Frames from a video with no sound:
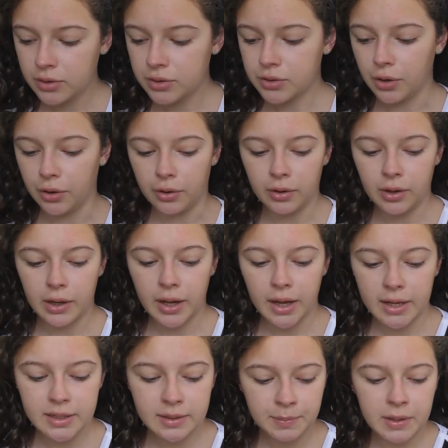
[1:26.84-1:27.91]
So, it
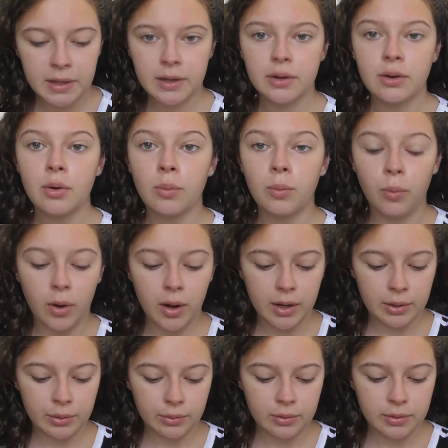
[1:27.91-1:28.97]
has been a
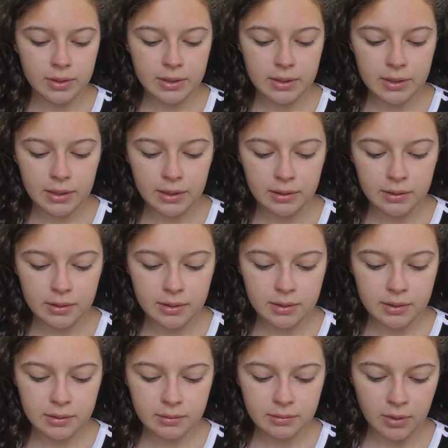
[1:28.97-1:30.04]
while
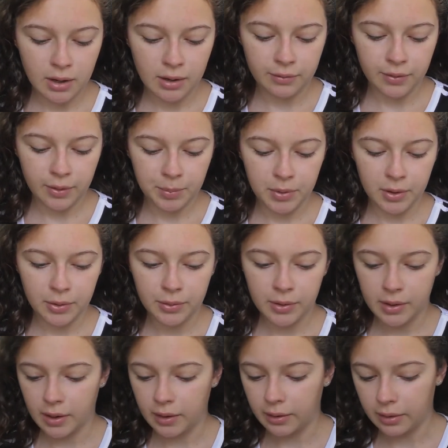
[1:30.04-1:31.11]
since I've
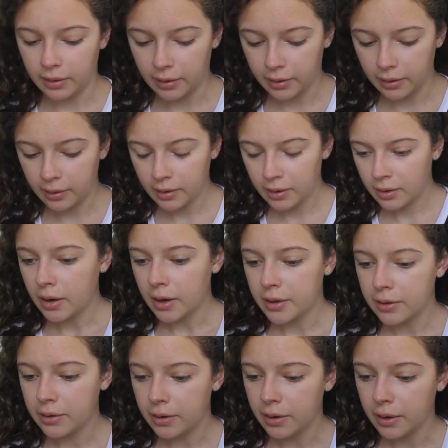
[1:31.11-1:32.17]
uploaded anything. I
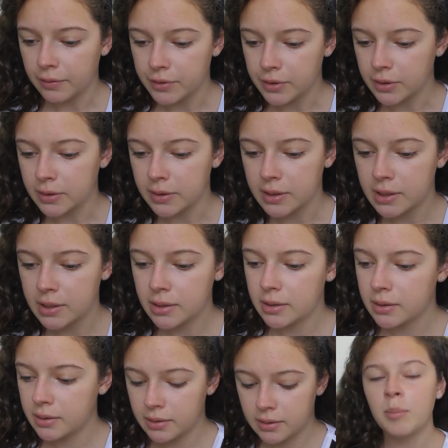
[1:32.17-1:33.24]
don't know, I've just
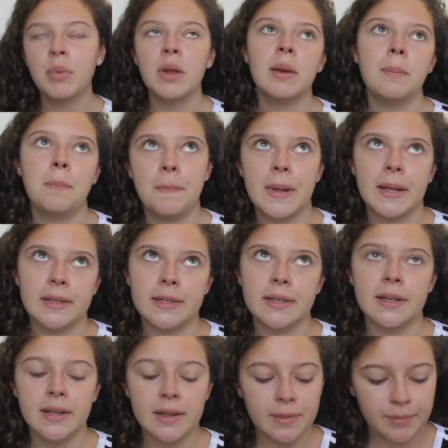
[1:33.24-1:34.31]
been
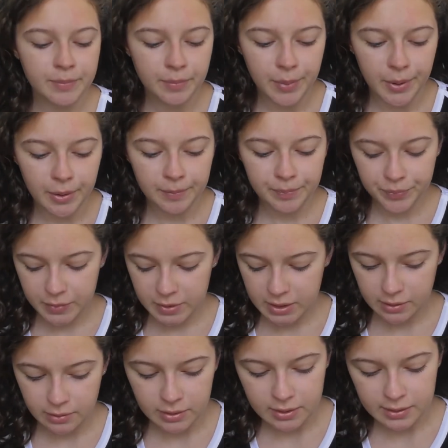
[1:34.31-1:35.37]
busy, but
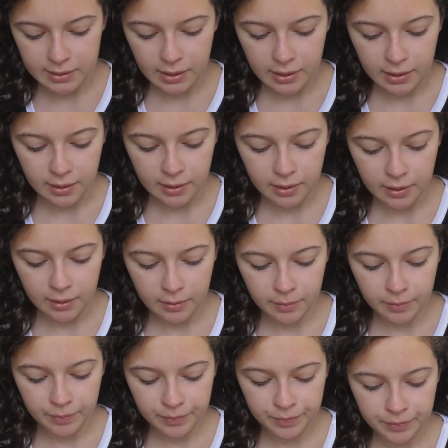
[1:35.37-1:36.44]
seriously,
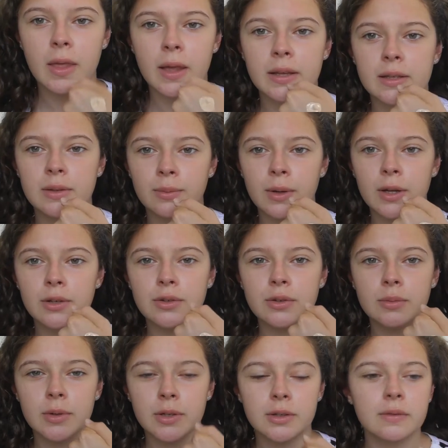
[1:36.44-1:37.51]
um, that's way
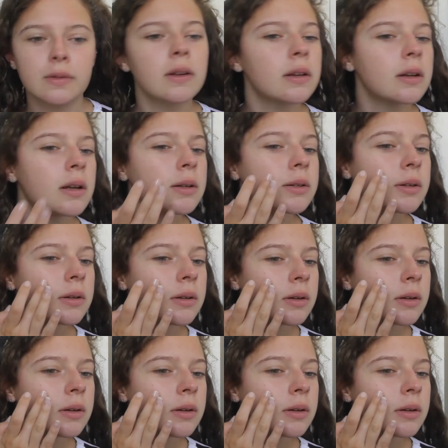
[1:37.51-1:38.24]
too much foundation.